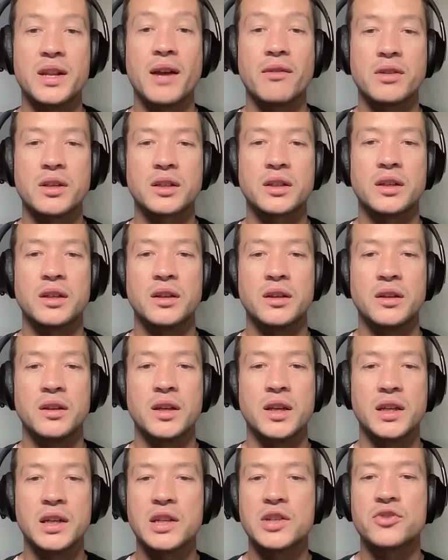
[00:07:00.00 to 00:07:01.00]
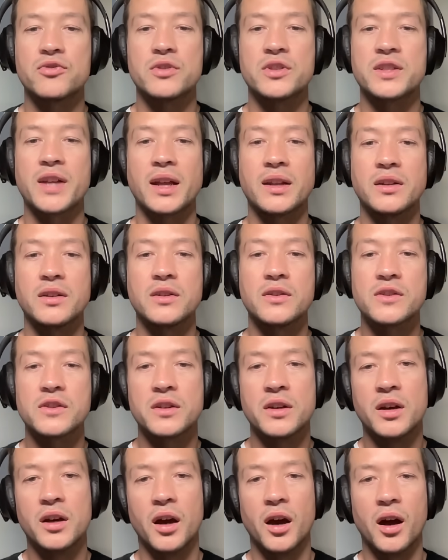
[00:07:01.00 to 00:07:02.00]
generic industry
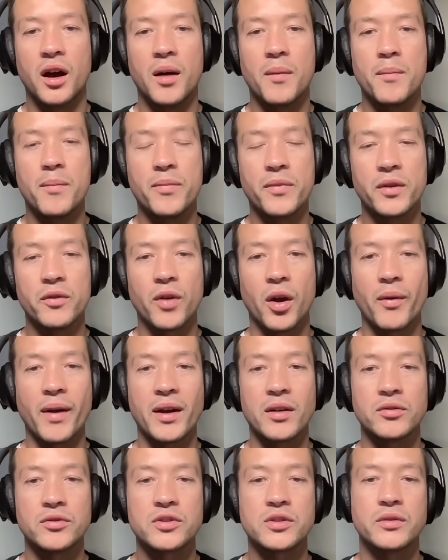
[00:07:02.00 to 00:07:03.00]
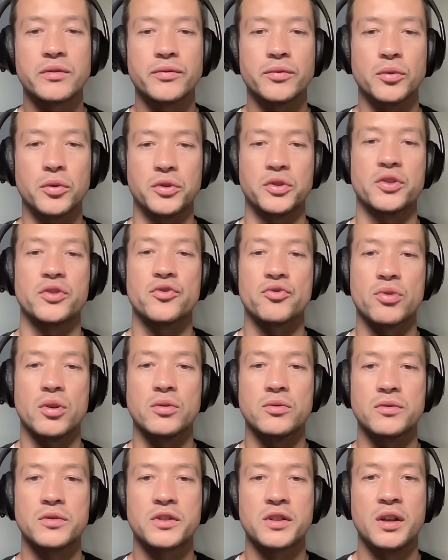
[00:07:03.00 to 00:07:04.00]
standards around fraud
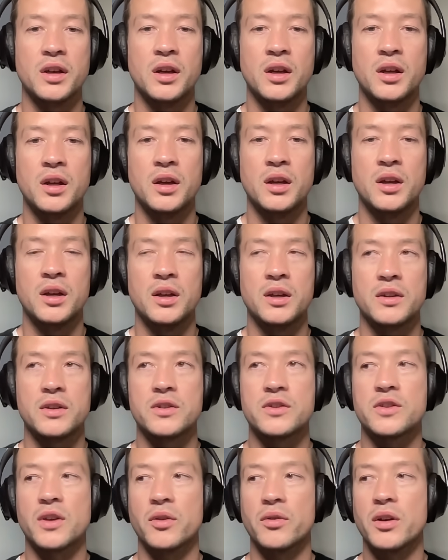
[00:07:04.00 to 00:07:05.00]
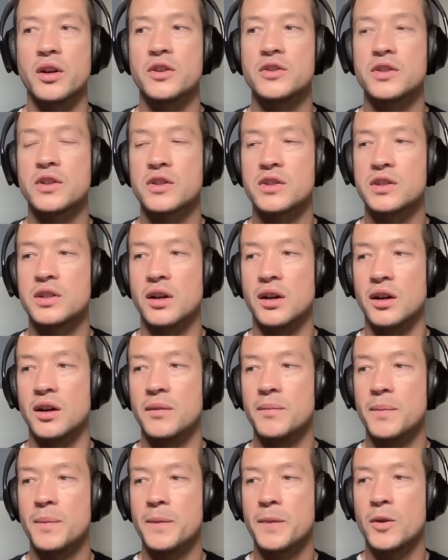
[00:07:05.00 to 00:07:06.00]
controls. So as a
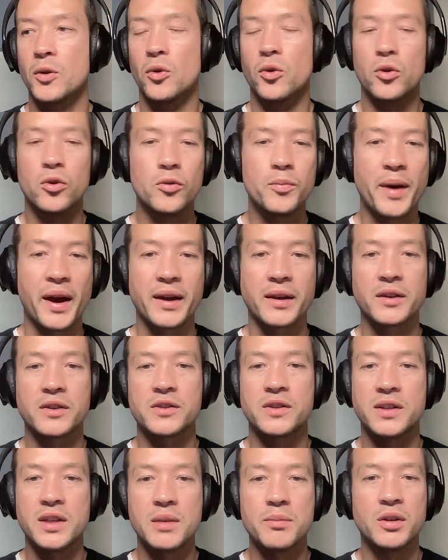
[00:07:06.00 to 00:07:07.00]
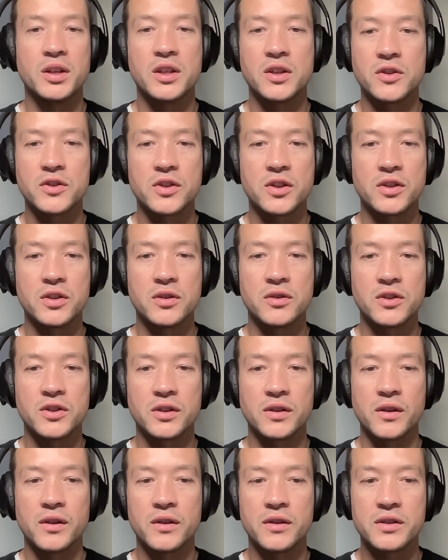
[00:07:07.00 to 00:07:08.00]
start, all banks and e-money
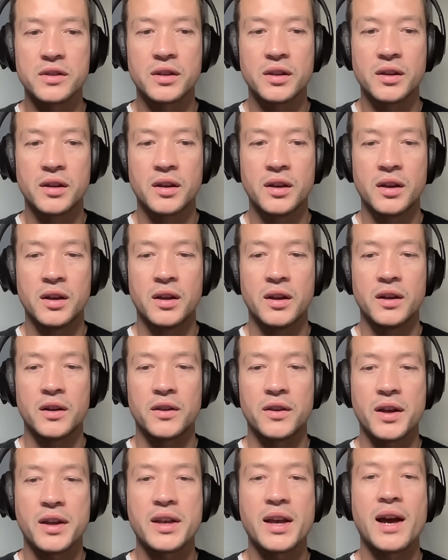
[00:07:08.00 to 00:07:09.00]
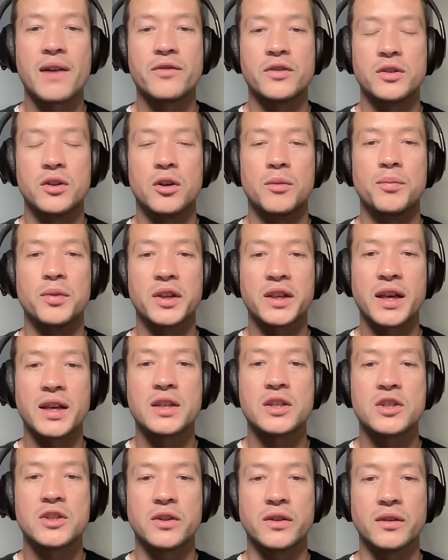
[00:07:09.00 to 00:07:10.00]
institutions, they have an
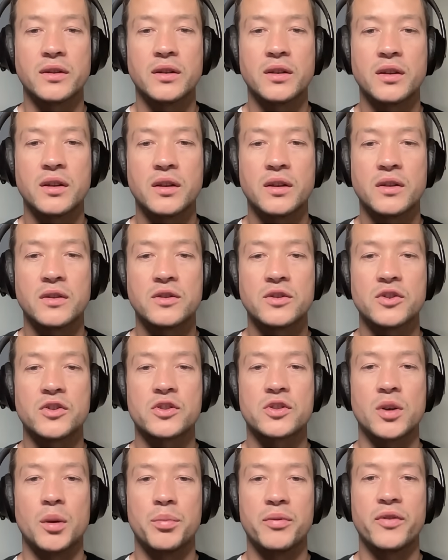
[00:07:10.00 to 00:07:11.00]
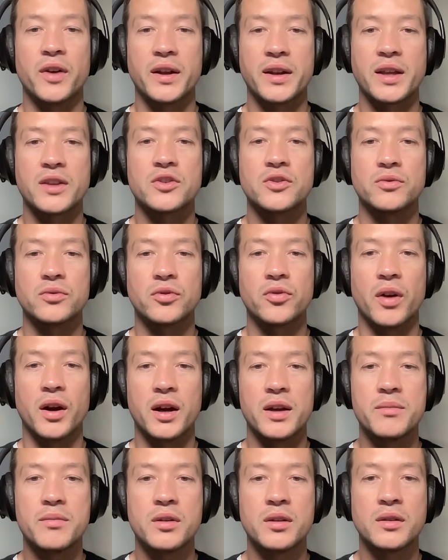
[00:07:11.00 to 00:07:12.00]
obligation to stop financial
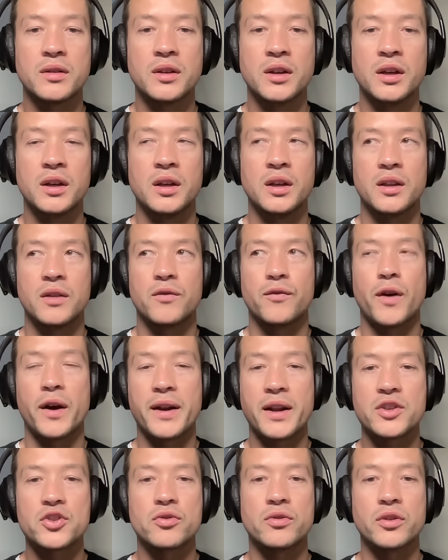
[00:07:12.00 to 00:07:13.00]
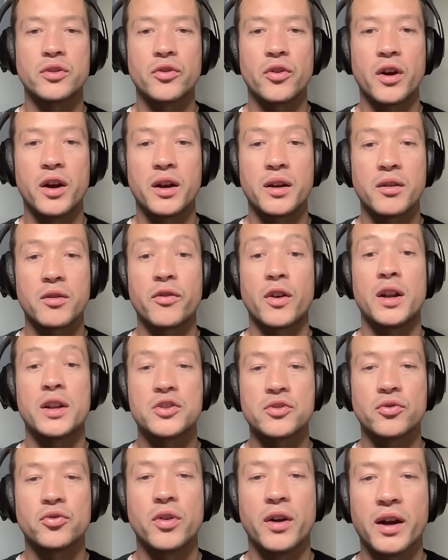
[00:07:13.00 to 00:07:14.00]
crime. Financial
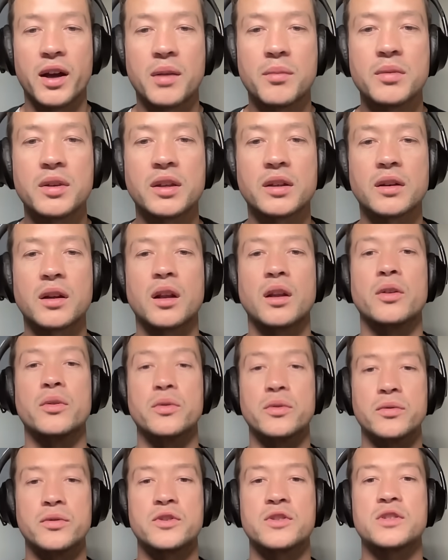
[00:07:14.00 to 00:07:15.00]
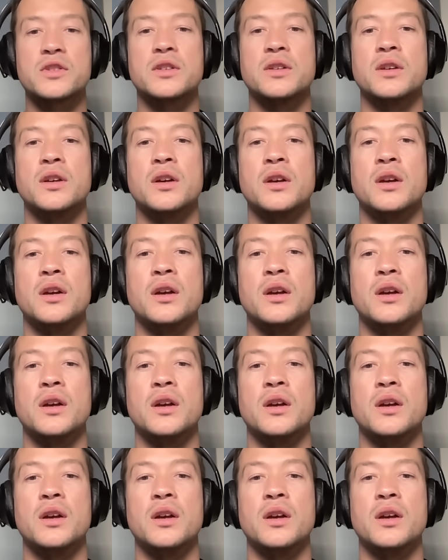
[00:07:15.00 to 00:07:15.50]
crime includes